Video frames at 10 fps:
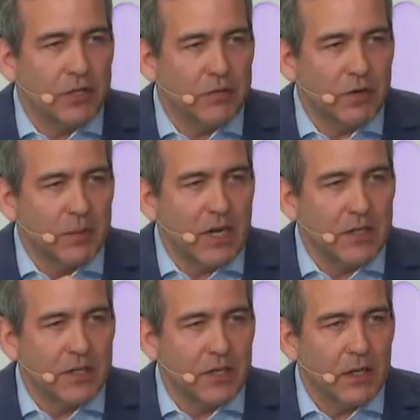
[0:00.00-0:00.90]
from an
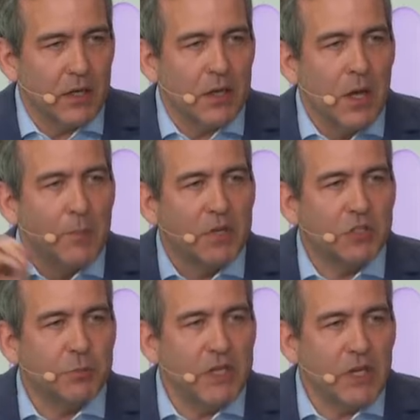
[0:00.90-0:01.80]
idea, but
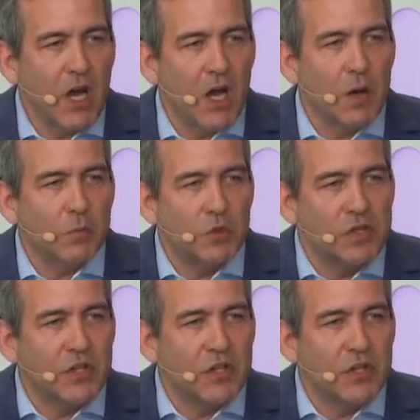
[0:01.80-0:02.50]
has become